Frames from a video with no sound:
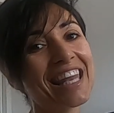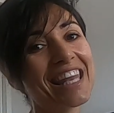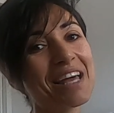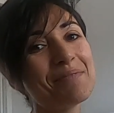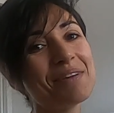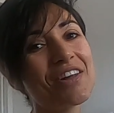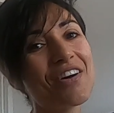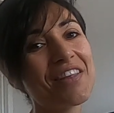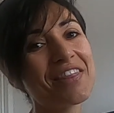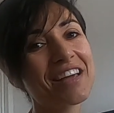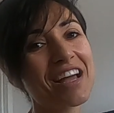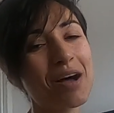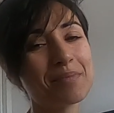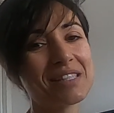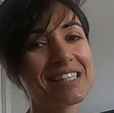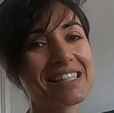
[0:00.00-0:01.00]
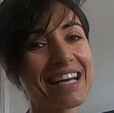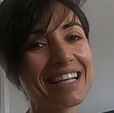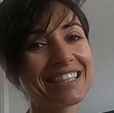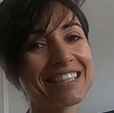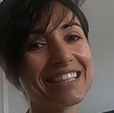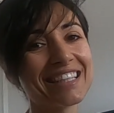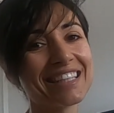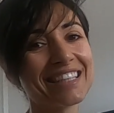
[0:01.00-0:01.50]
Let me know in the comment
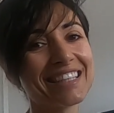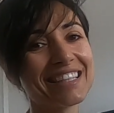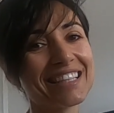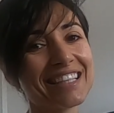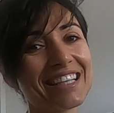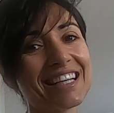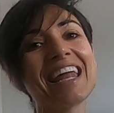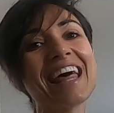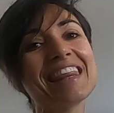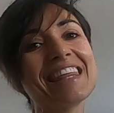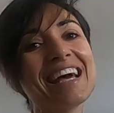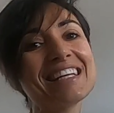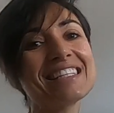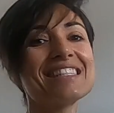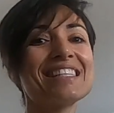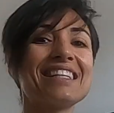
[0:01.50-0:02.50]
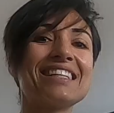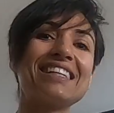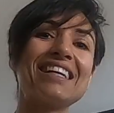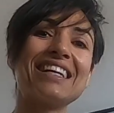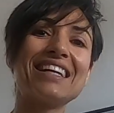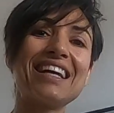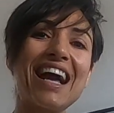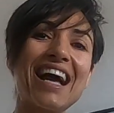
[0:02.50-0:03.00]
section. Gracias.
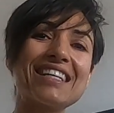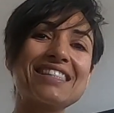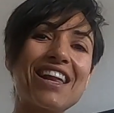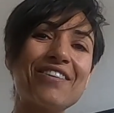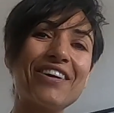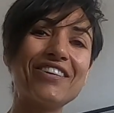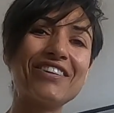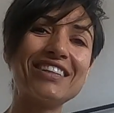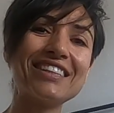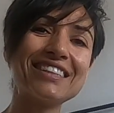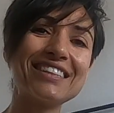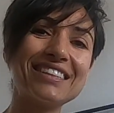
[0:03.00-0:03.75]
Hasta luego.